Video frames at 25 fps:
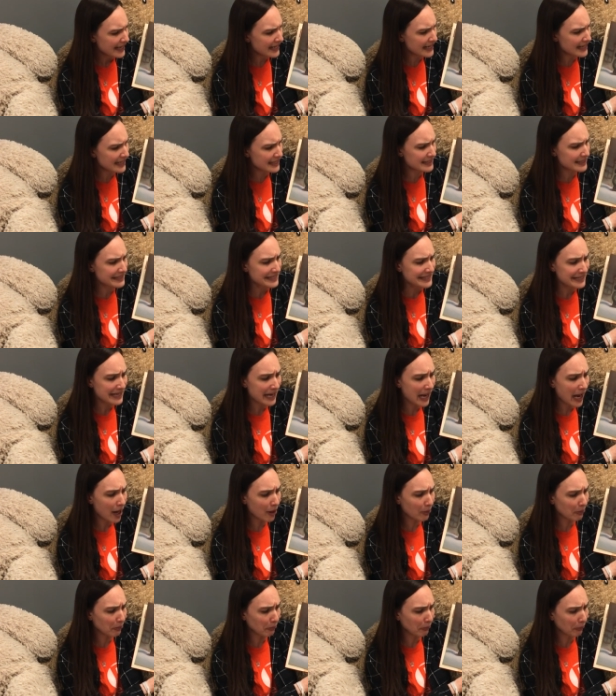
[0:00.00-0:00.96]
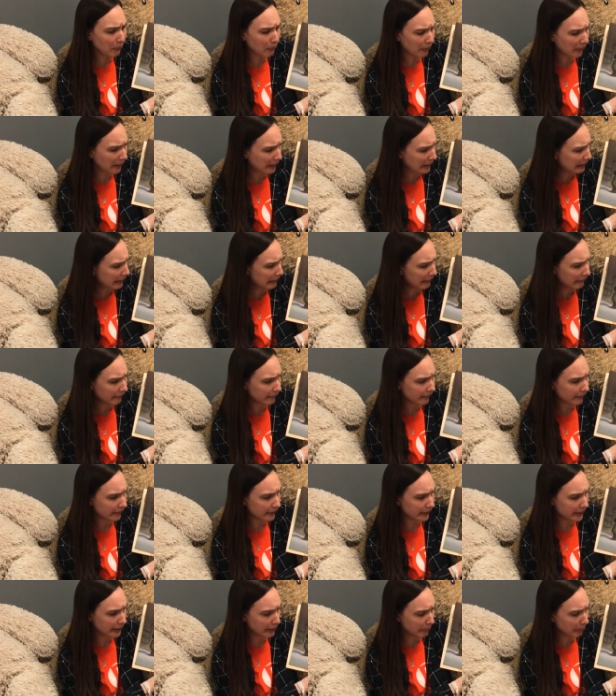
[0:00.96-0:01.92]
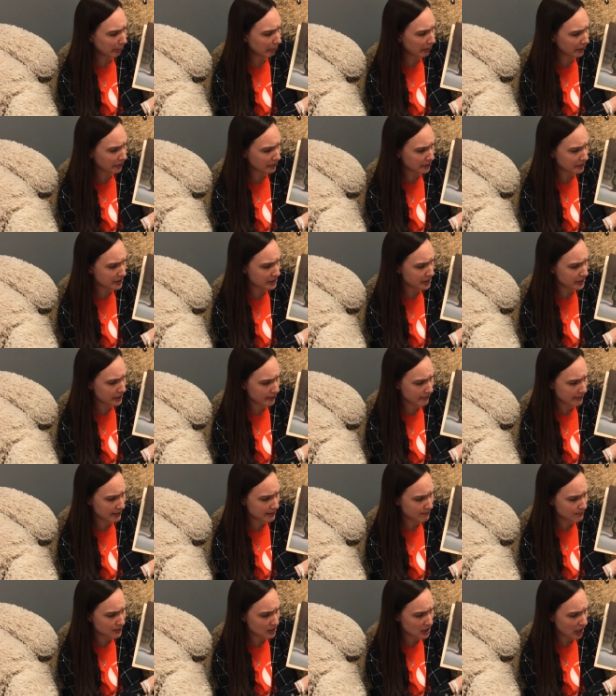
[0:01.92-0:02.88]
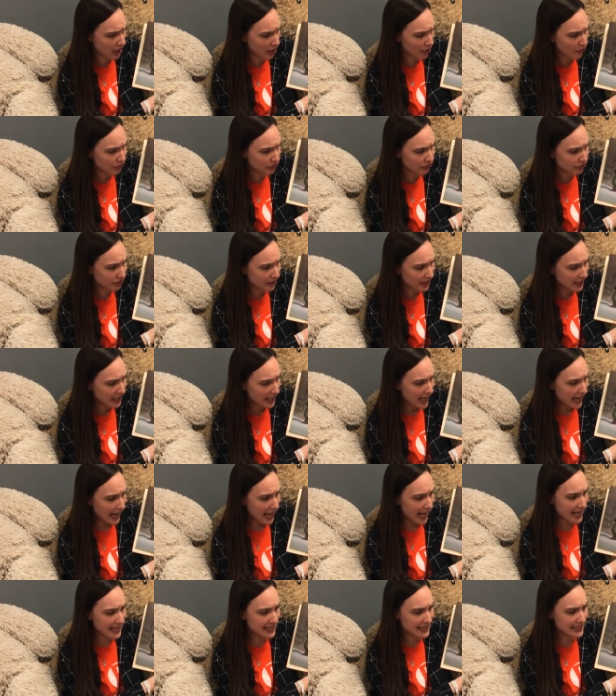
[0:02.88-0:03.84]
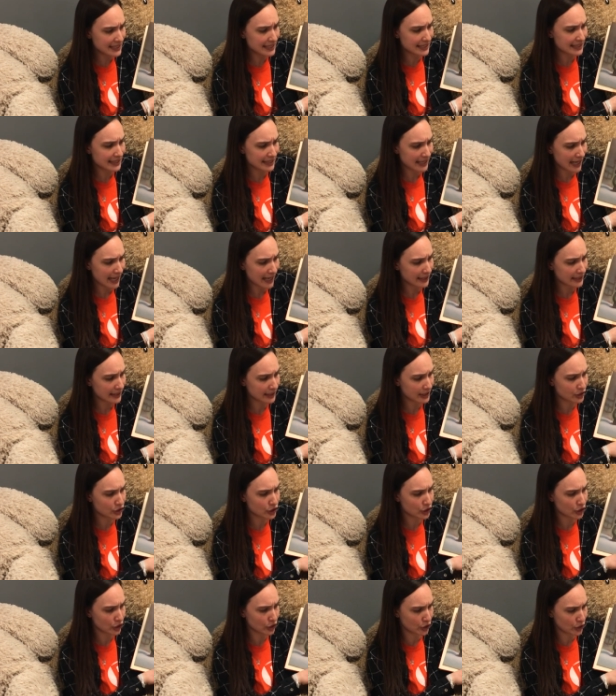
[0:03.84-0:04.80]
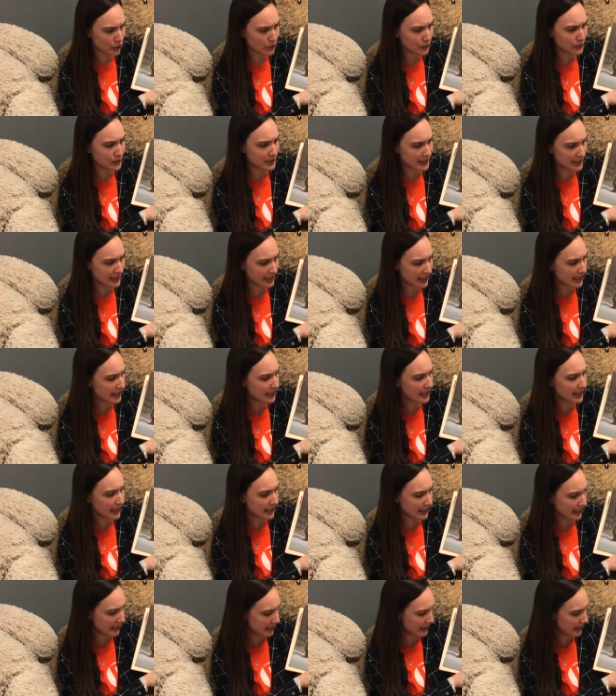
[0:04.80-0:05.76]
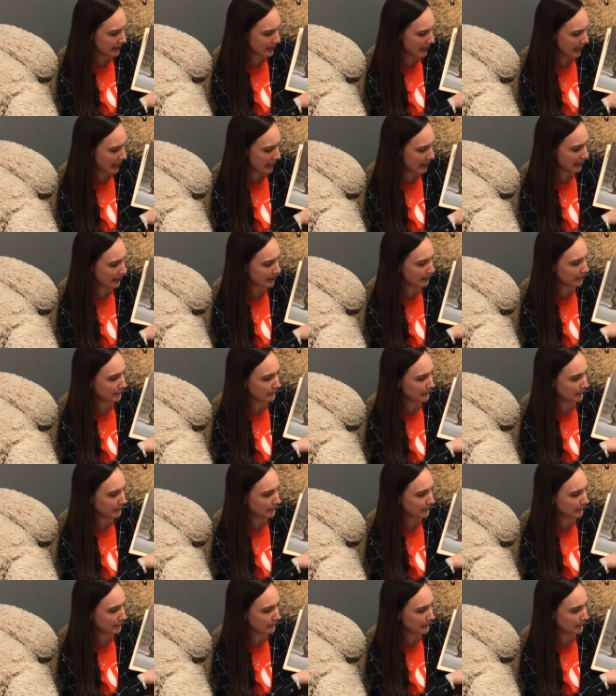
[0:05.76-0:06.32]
It's not right, he muttered to himself, and he decided to go see Eli.